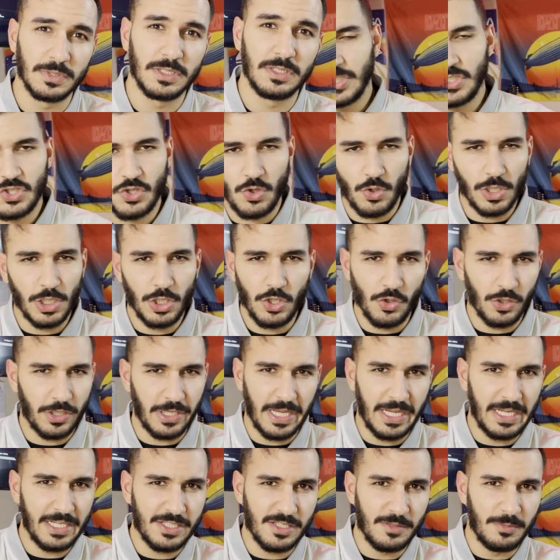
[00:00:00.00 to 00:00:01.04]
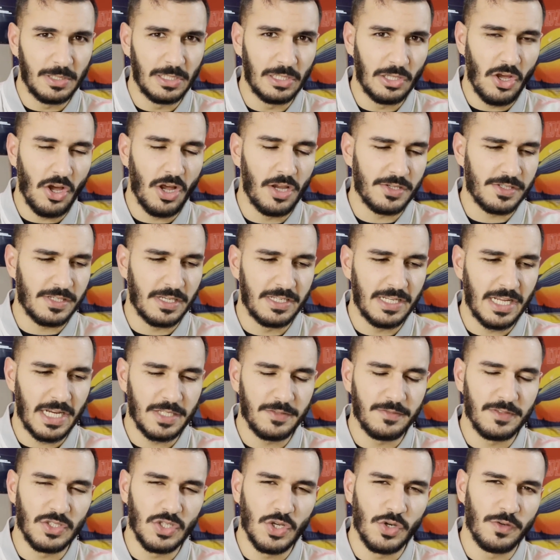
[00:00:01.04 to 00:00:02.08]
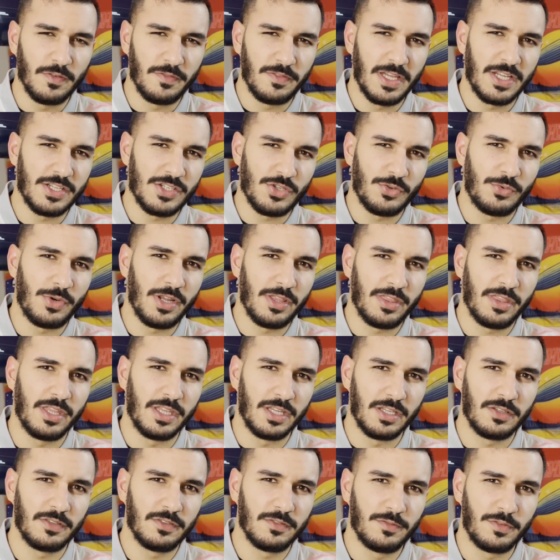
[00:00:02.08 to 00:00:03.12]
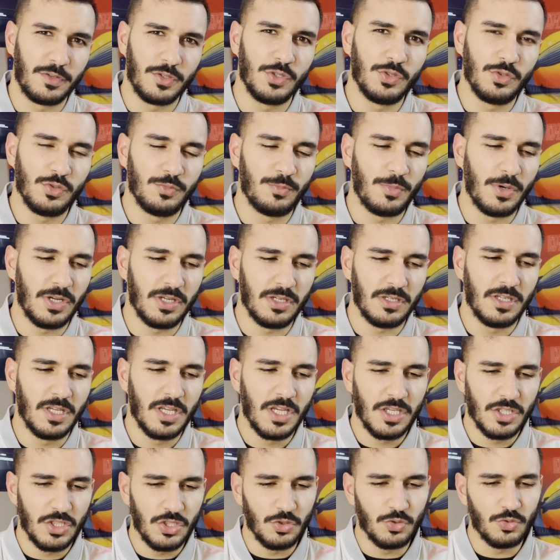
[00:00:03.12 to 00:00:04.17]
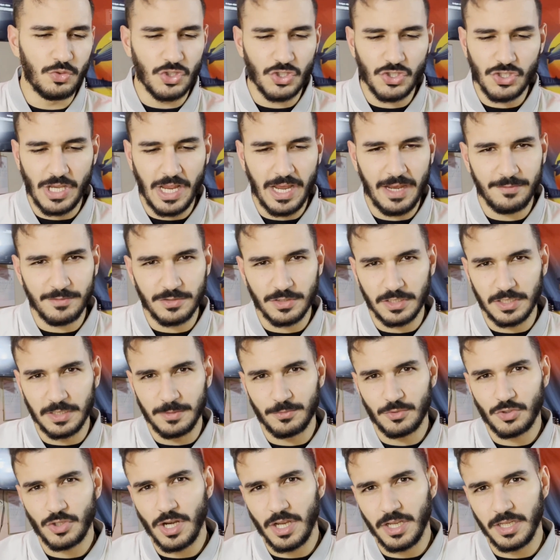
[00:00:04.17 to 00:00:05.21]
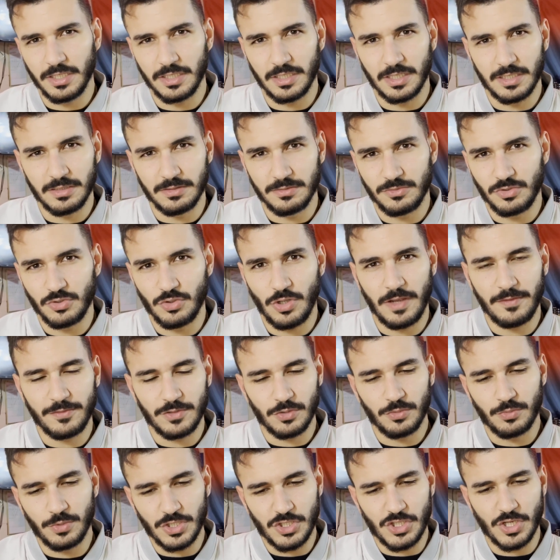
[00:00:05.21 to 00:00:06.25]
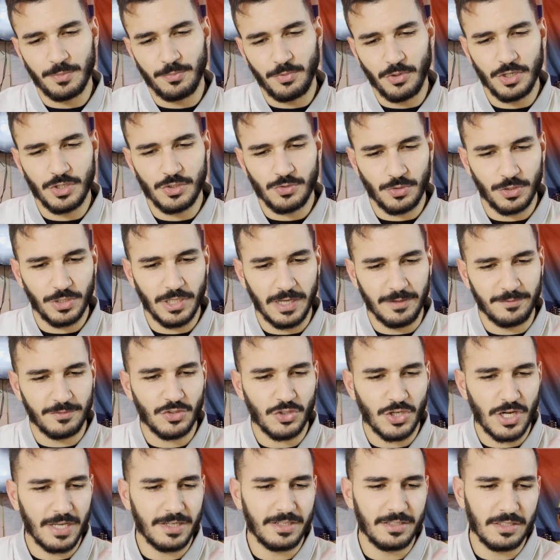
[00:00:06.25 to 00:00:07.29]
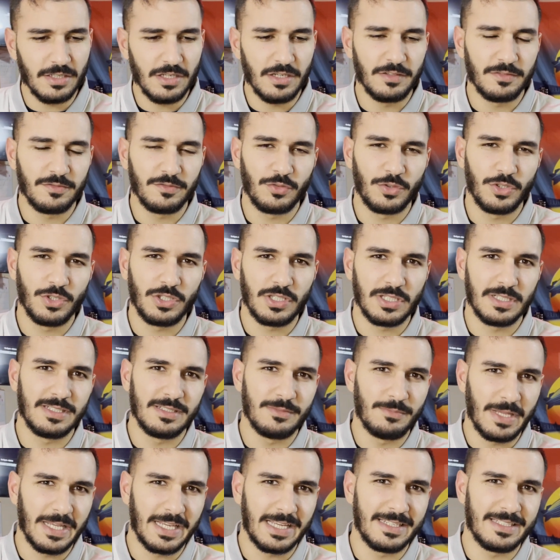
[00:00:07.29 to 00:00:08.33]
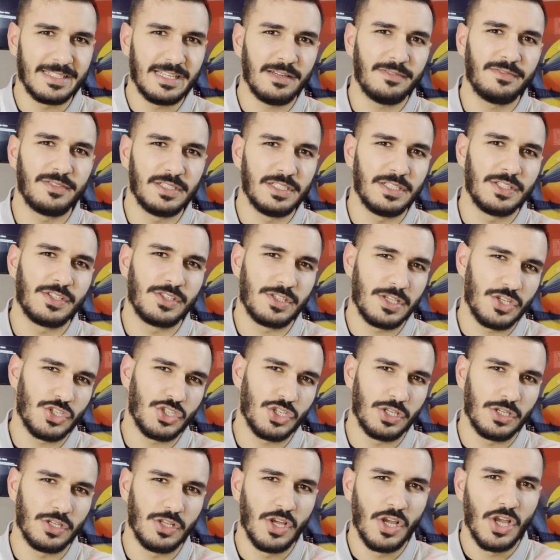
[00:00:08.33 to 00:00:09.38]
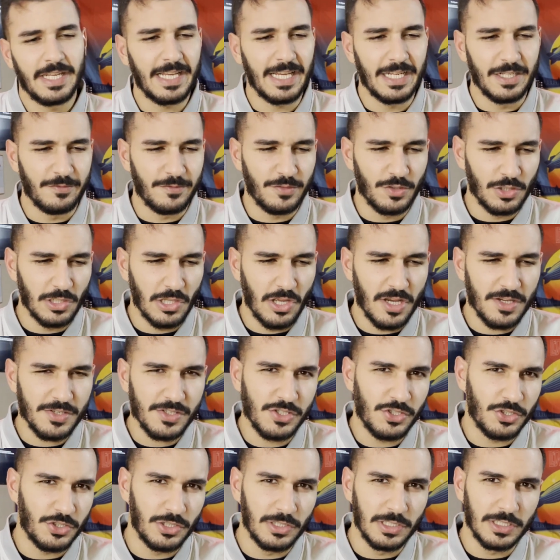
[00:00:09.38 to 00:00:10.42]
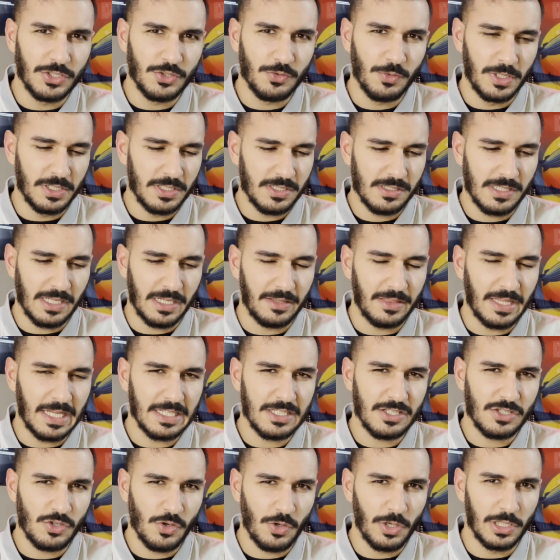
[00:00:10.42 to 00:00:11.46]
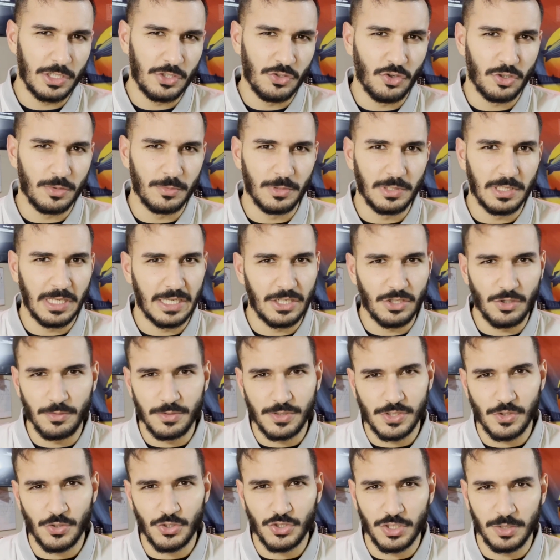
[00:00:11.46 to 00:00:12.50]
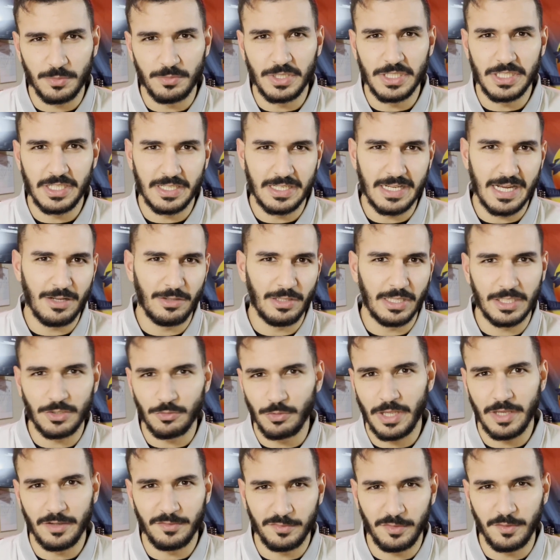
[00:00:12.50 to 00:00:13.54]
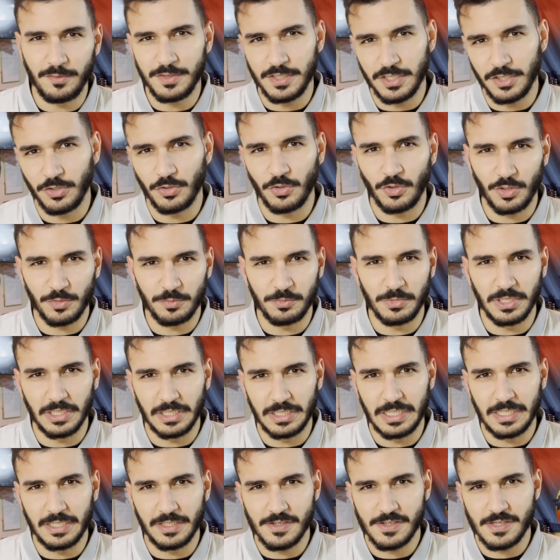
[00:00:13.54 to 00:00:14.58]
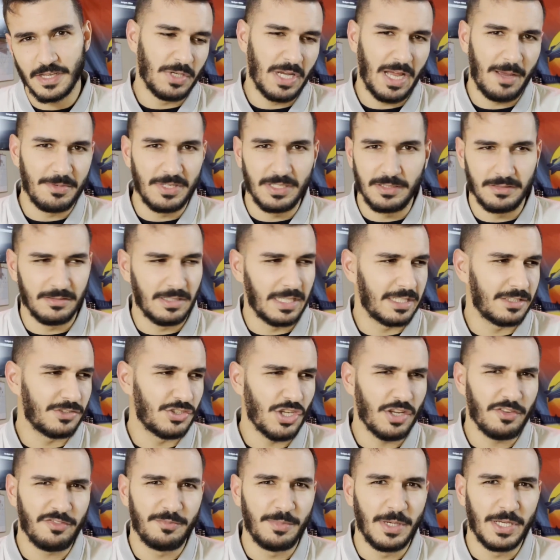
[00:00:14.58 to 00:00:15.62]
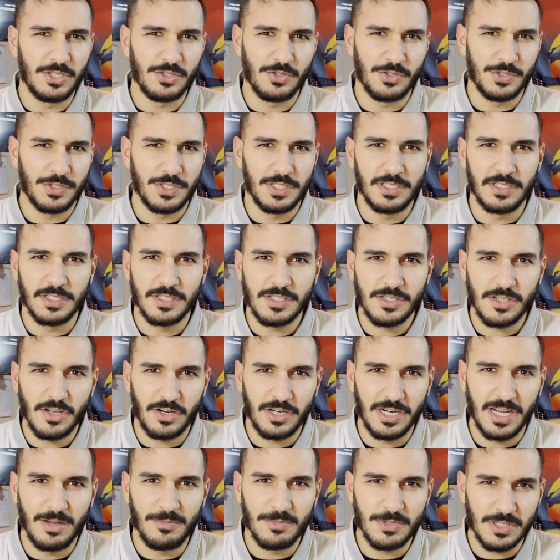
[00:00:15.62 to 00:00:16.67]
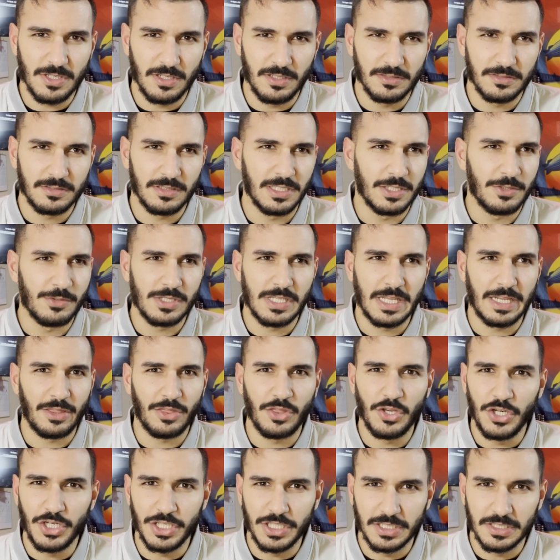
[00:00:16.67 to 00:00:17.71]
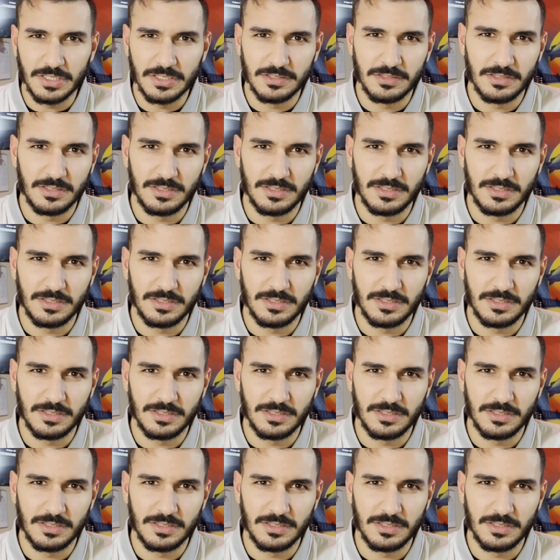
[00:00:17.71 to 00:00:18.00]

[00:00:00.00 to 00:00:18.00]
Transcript: It's totally okay to be lost and not even know if that's the right thing for you, but you just have to keep trying and you have to reach a point where you have tried enough where you can make a definite decision. And again, if you're lost in your early 20s, like that's totally normal. I know with social media now, like we have 15 year old millionaires, but I mean, like Jeff Bezos didn't start Amazon until he was like 30.